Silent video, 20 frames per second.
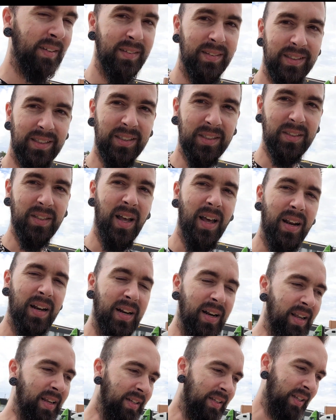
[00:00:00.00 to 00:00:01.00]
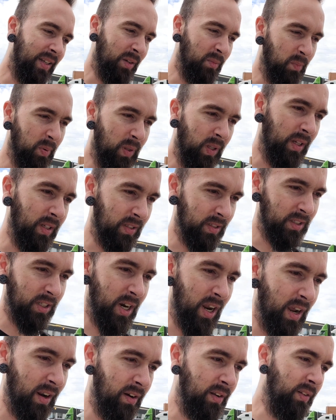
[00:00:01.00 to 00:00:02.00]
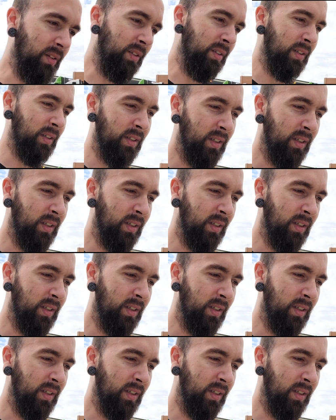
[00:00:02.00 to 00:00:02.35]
This is not an 18 plus channel,